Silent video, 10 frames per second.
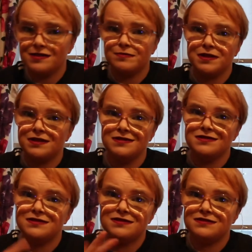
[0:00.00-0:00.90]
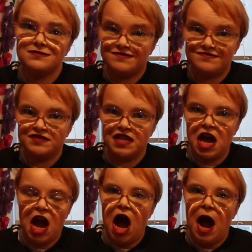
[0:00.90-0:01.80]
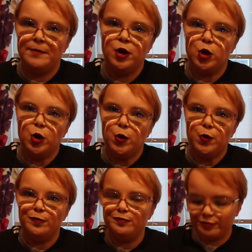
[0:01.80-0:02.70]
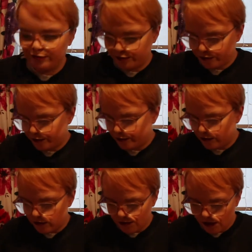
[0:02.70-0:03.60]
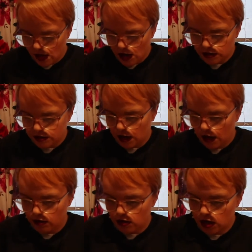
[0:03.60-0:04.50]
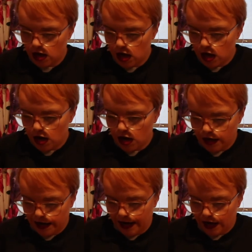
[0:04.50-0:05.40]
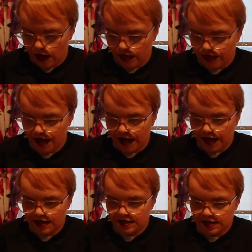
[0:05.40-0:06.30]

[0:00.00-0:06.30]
of because I'm not cool. So, and then this,